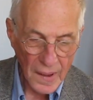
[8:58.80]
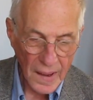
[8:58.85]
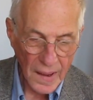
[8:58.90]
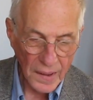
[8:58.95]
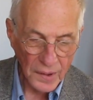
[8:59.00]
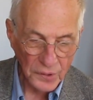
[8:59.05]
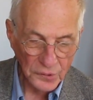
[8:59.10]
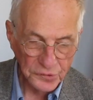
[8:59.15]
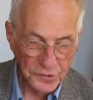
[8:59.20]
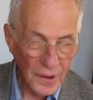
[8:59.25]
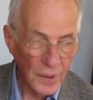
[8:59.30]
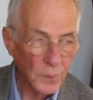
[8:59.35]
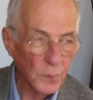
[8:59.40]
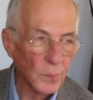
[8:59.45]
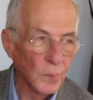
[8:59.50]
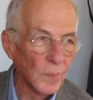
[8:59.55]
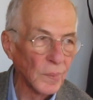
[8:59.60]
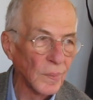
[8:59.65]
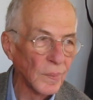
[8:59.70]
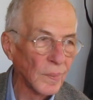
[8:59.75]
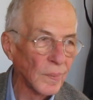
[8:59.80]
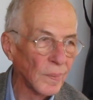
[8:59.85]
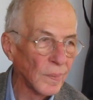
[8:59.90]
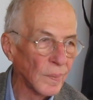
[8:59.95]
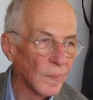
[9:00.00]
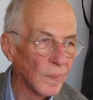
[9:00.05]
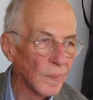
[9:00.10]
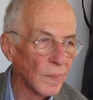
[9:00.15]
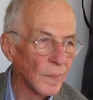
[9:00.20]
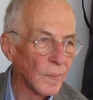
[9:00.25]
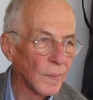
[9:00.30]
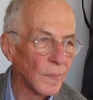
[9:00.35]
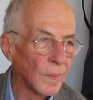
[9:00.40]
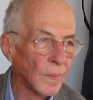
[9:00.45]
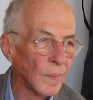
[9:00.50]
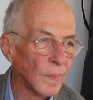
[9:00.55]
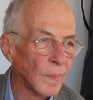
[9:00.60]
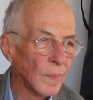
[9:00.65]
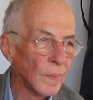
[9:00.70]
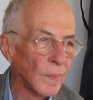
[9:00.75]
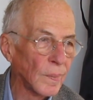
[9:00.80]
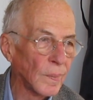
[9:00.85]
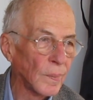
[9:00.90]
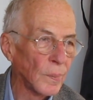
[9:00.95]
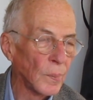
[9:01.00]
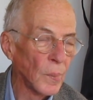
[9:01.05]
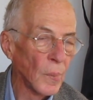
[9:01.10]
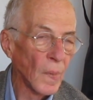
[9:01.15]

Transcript: So Ken, you worked at the state legislature?